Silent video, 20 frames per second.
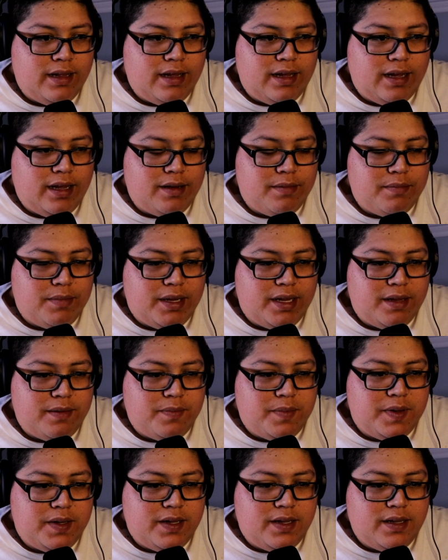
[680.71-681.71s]
and
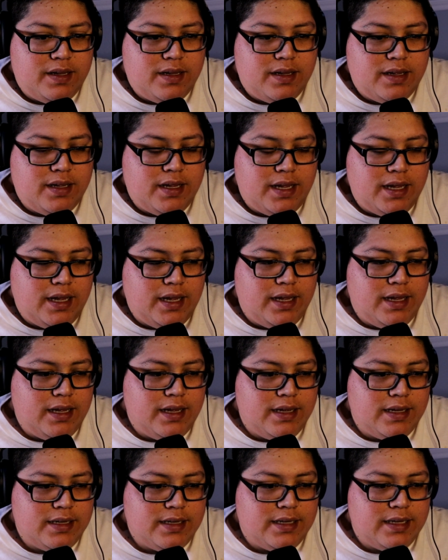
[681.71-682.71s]
maybe
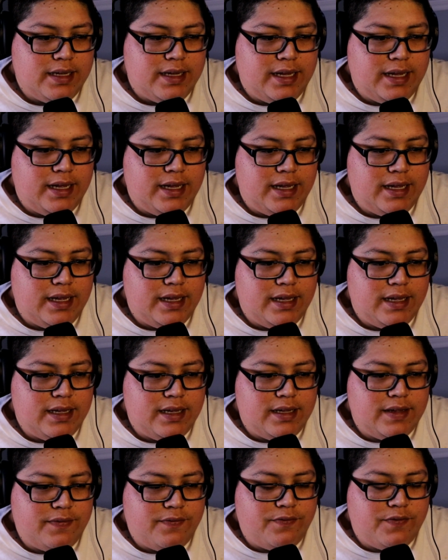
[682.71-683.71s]

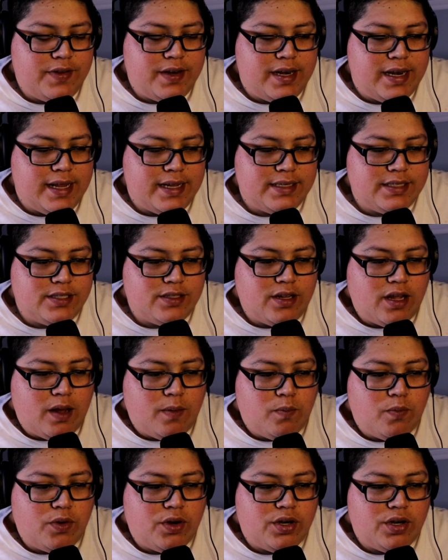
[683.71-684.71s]
a finesse
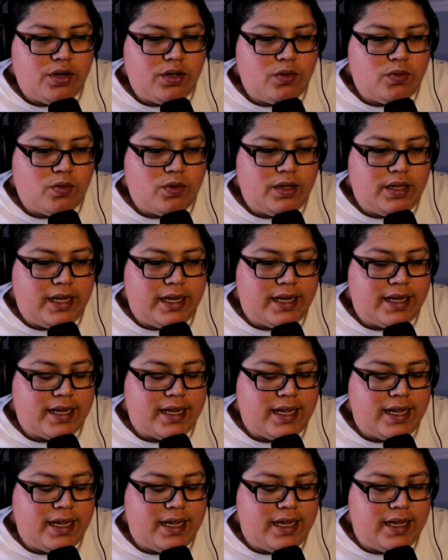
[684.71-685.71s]
topwater lure like
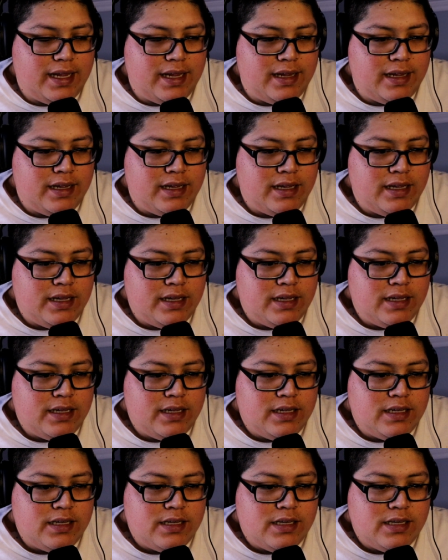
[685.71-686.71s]
a
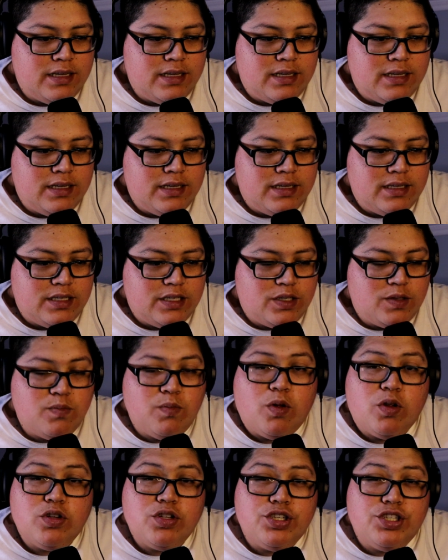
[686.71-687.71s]

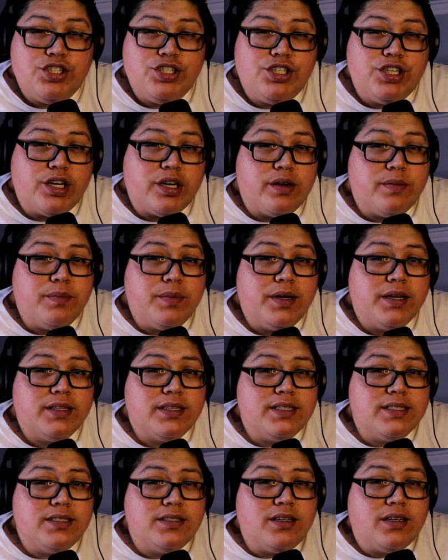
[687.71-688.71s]
small jitterbug
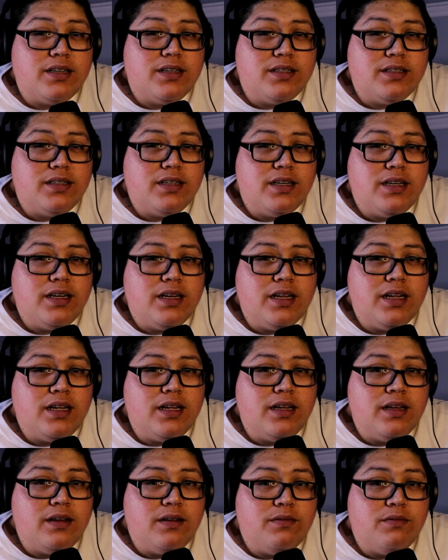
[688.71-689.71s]
to start
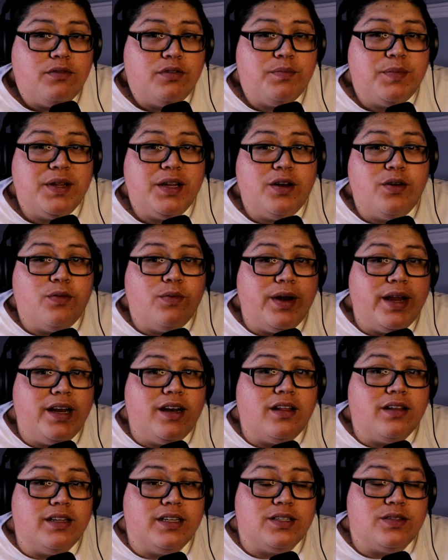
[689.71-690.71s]
would be great
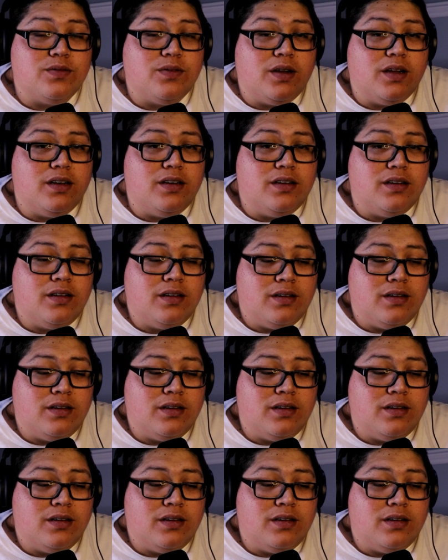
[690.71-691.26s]
on this rod.